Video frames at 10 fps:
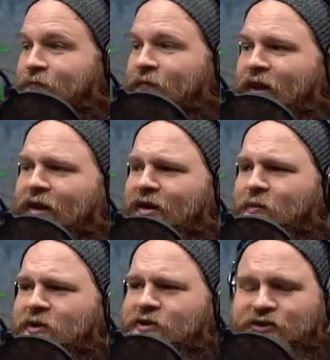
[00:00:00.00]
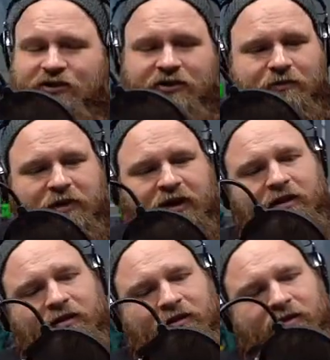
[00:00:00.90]
There shouldn't
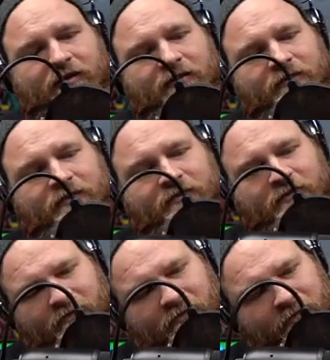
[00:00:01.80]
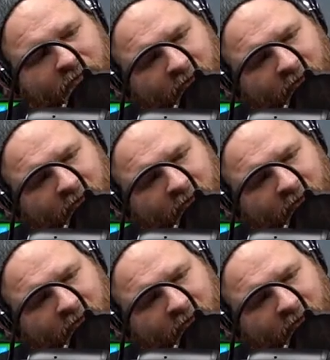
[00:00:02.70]
be with